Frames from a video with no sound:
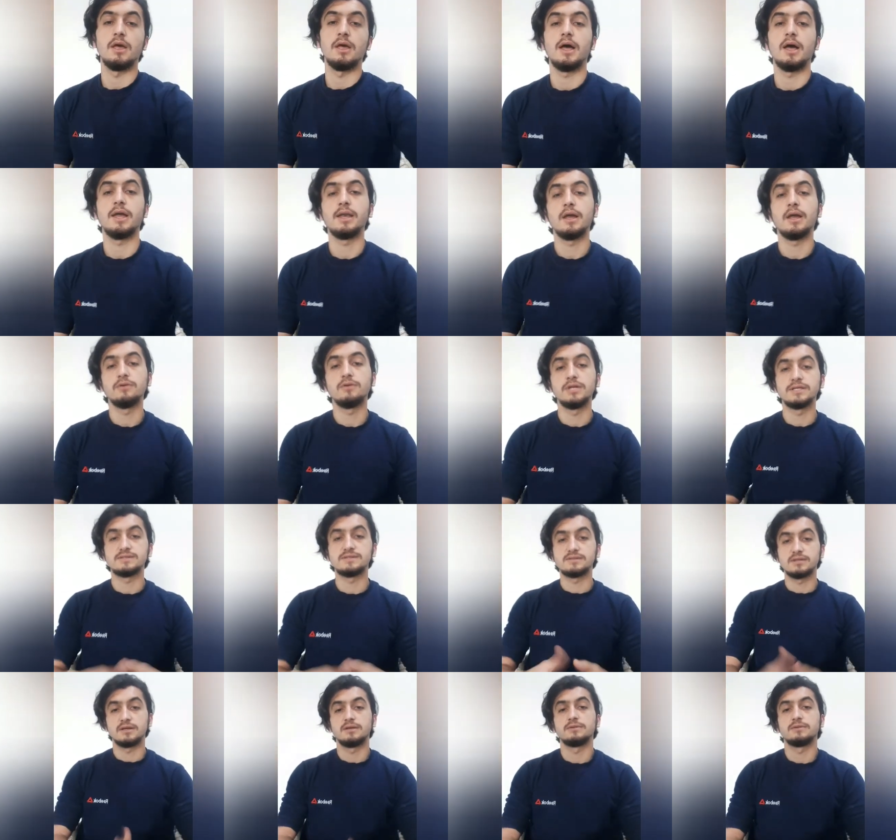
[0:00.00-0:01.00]
And now let's
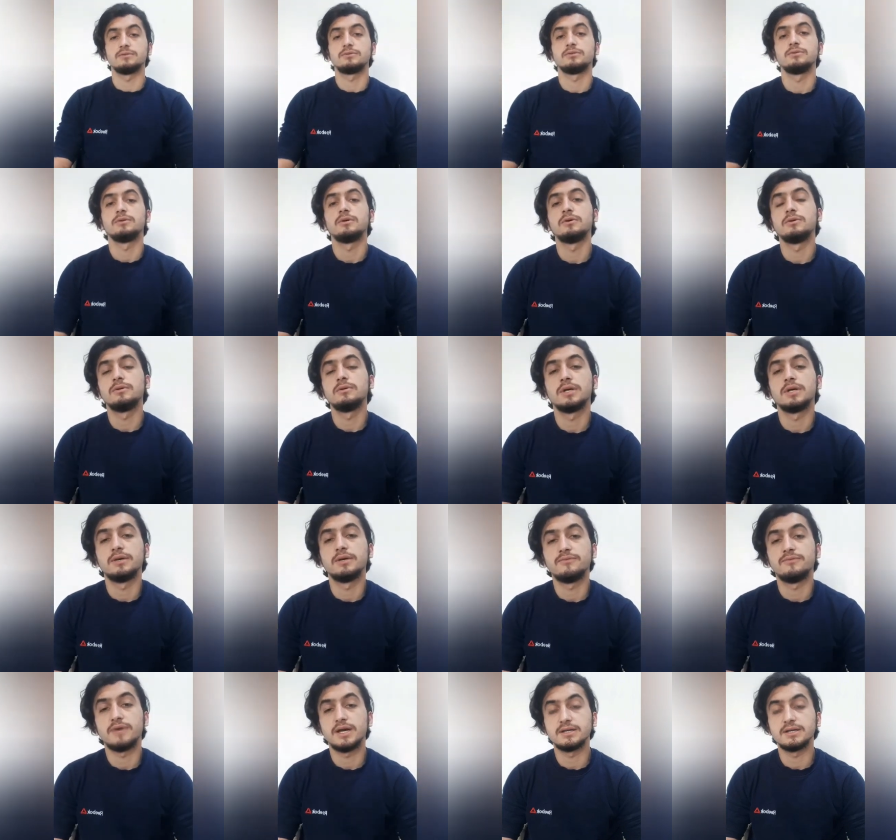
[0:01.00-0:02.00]
turn to know
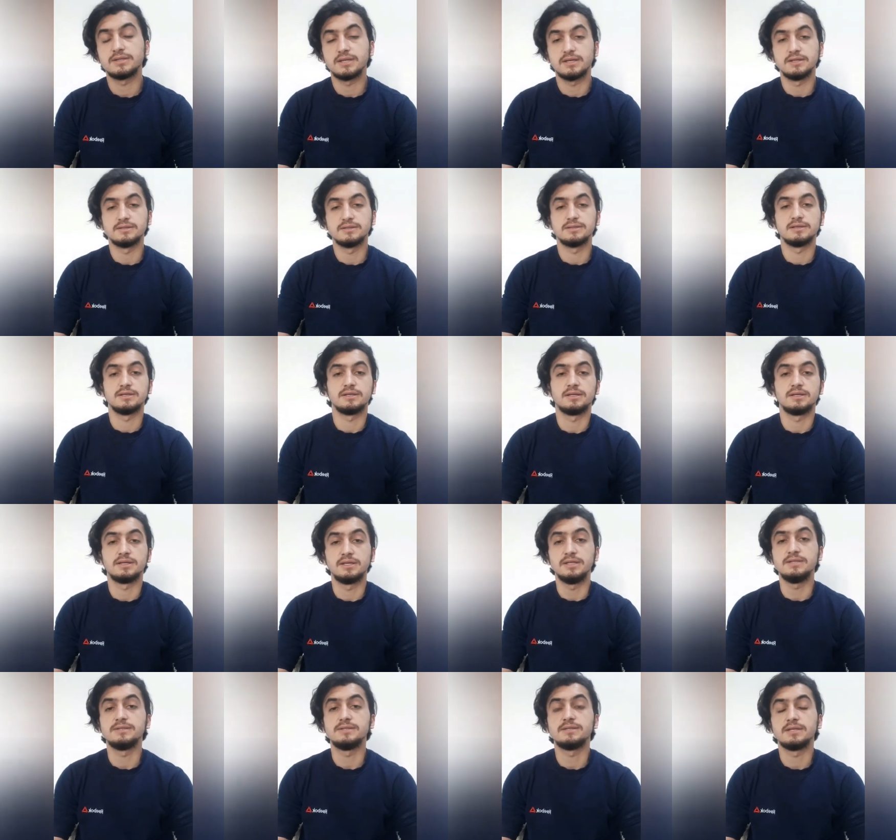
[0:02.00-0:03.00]
factors
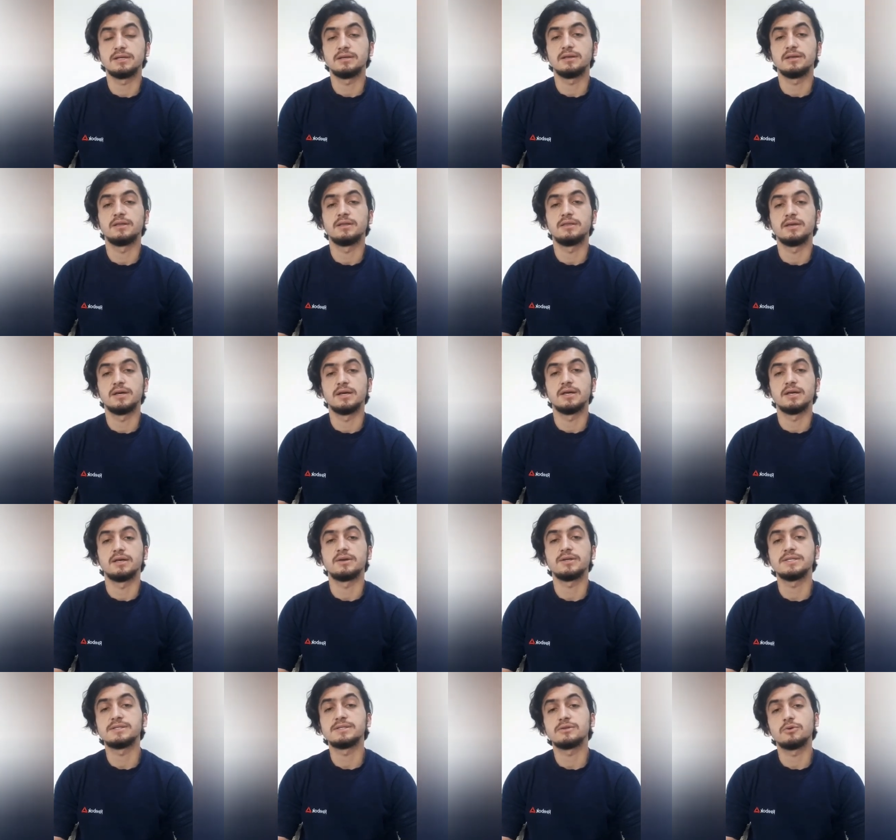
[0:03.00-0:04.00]
increasing the
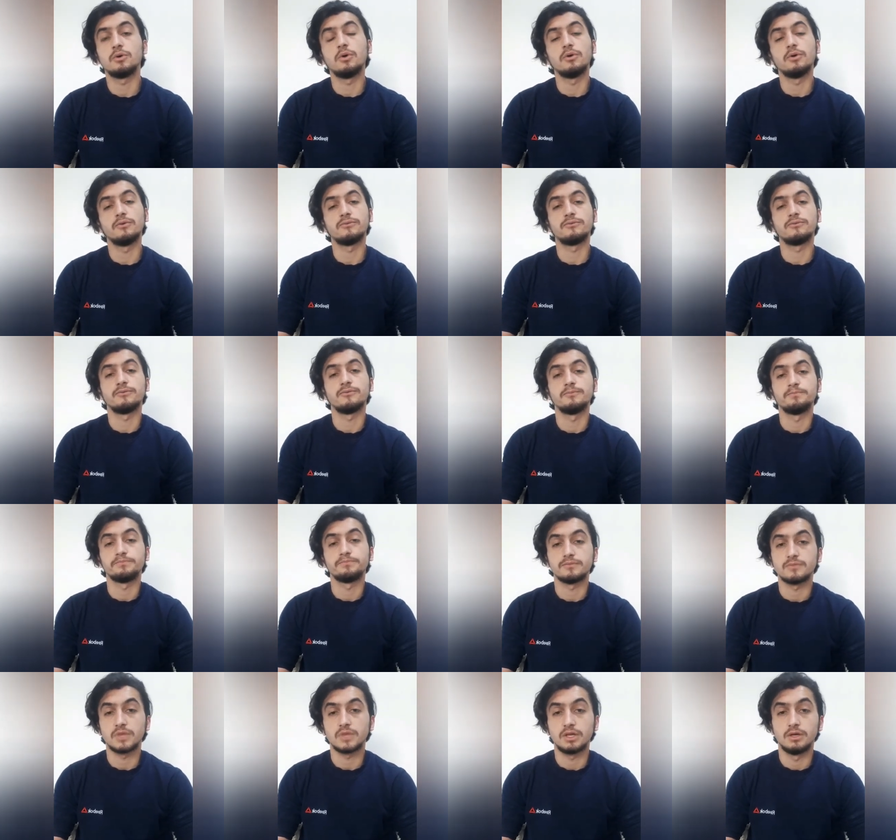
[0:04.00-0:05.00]
risk of
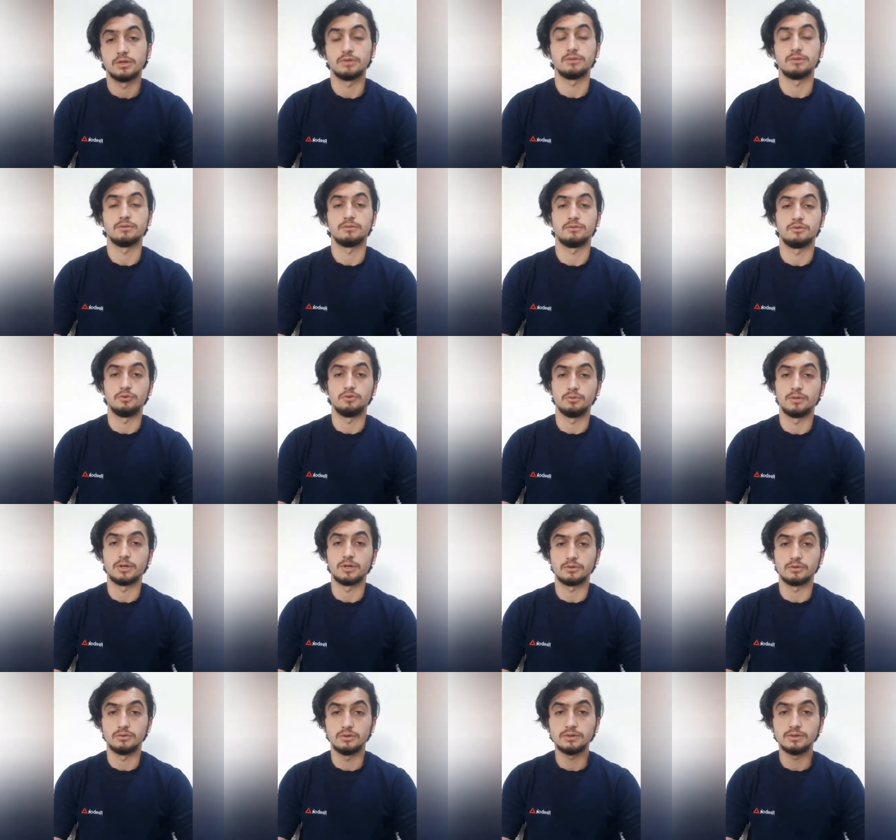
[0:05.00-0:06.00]

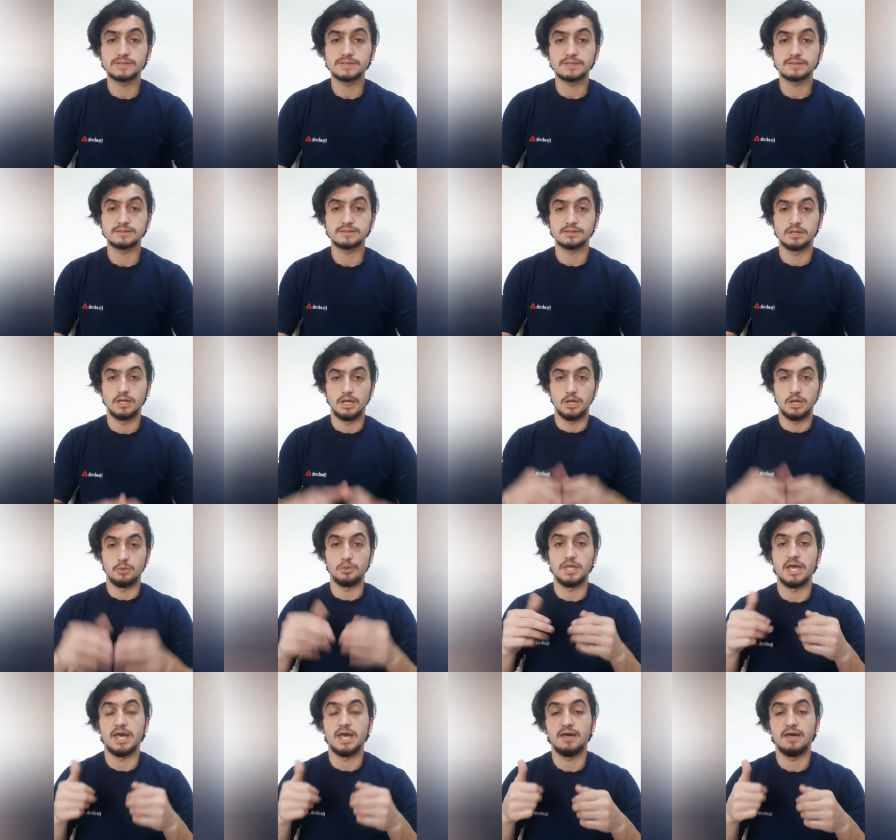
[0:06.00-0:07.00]
tuberculosis.
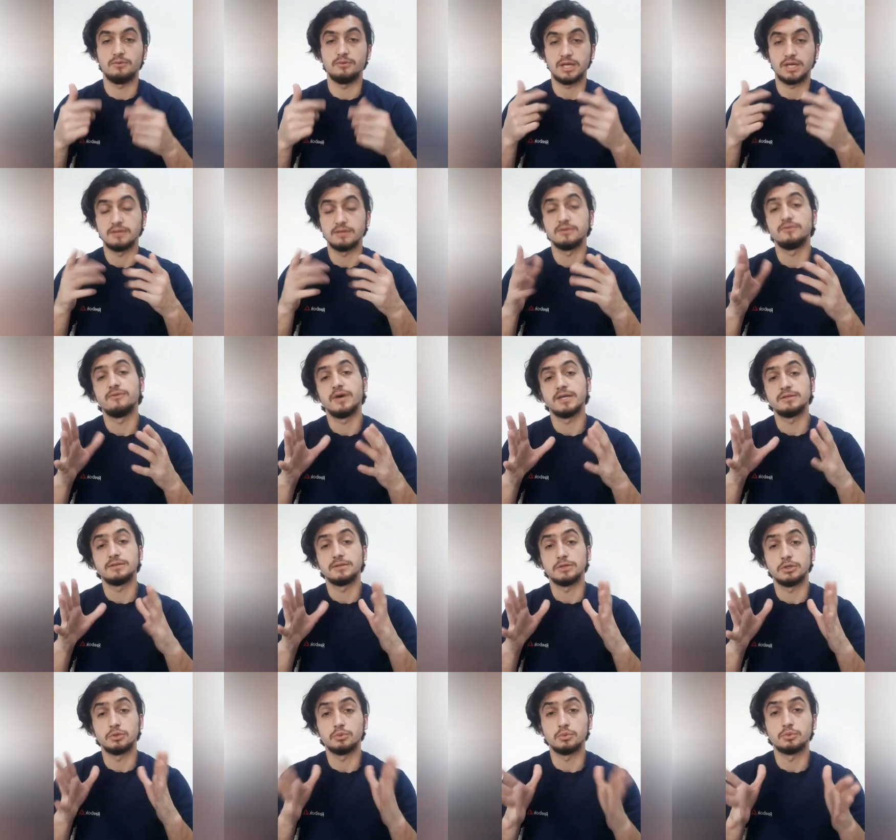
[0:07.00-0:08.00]
We can divide it
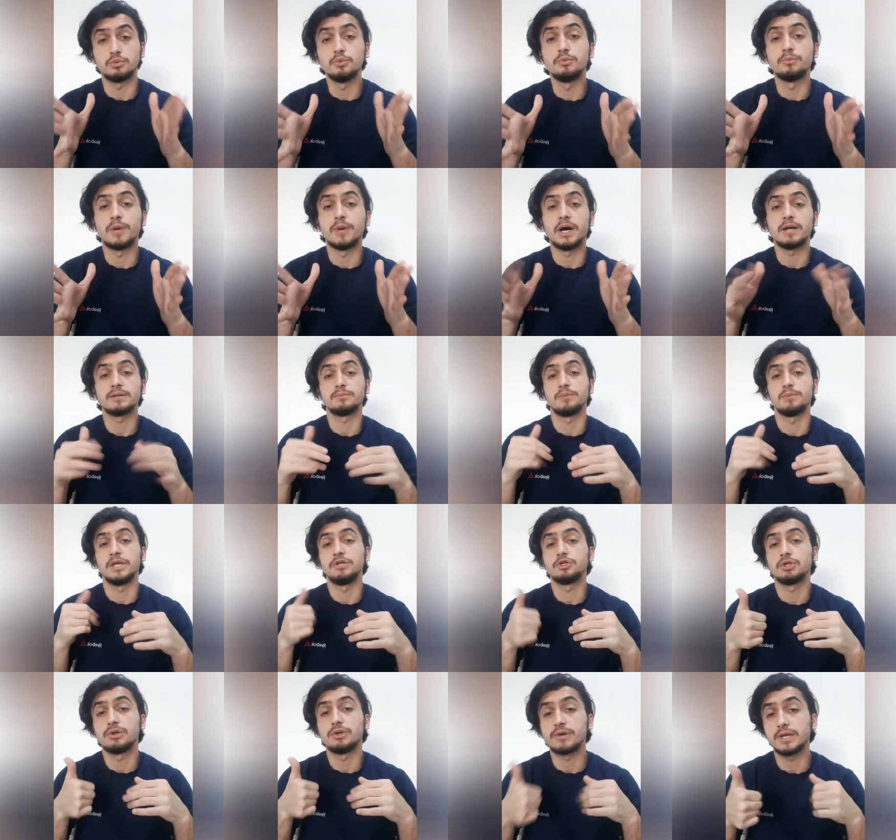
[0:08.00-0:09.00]
into two parts:
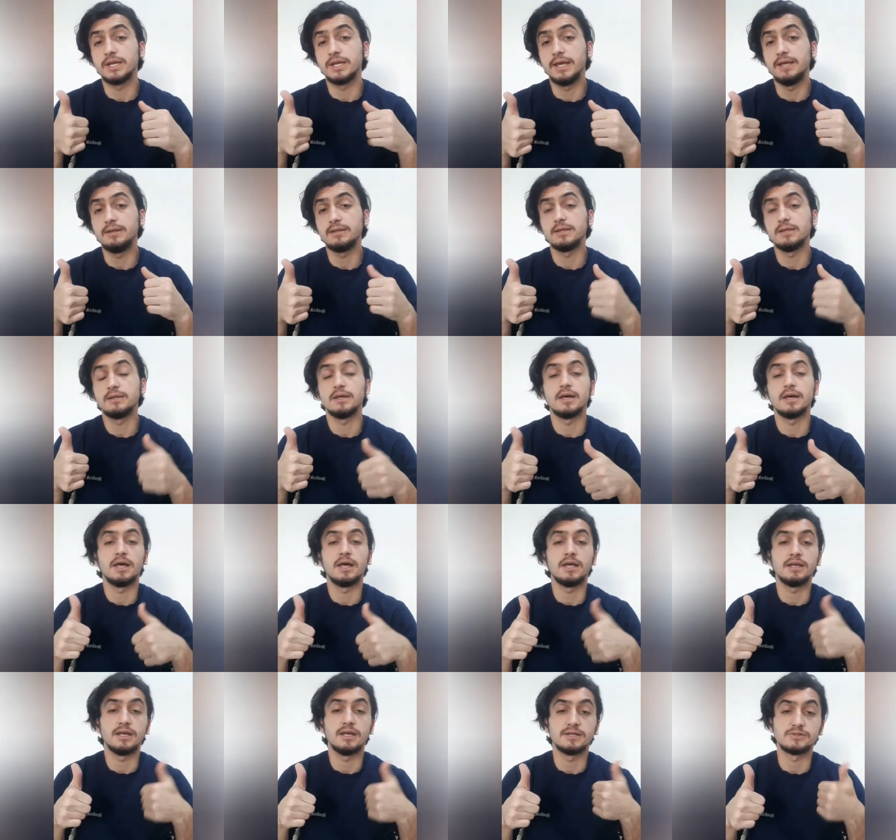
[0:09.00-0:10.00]
patient-related
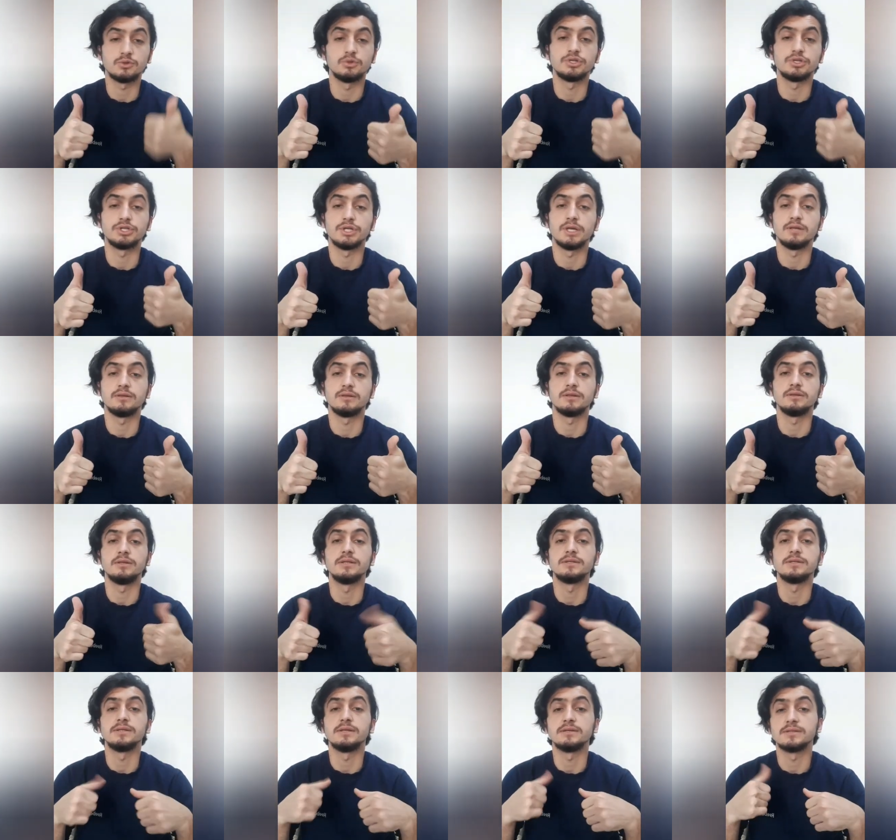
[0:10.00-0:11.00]
and associated
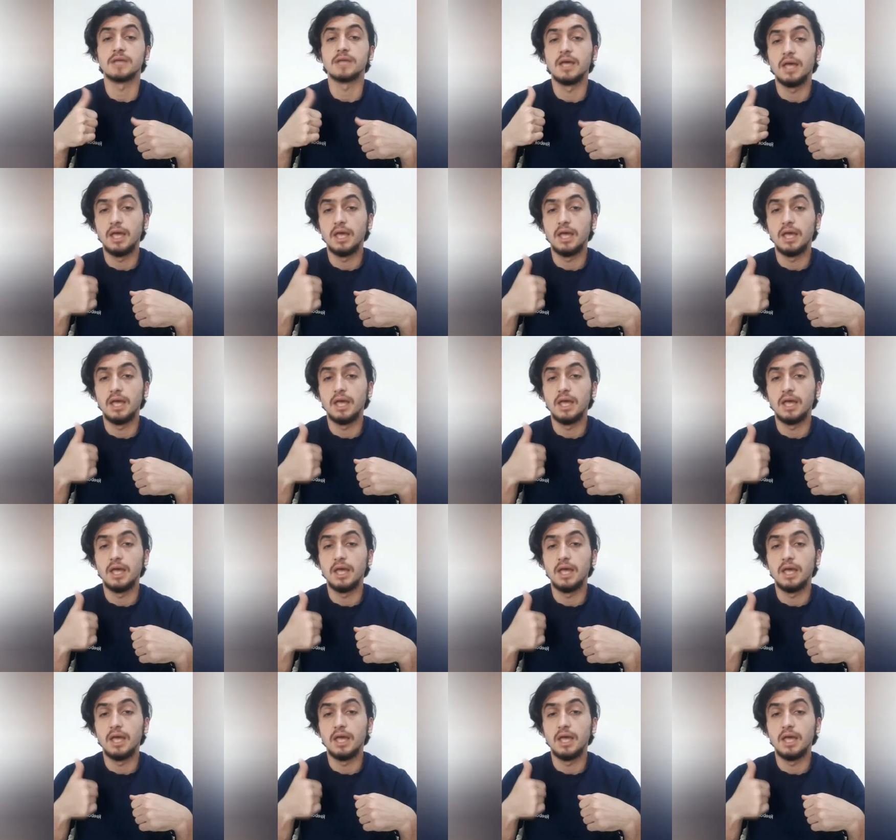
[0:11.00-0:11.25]
disease.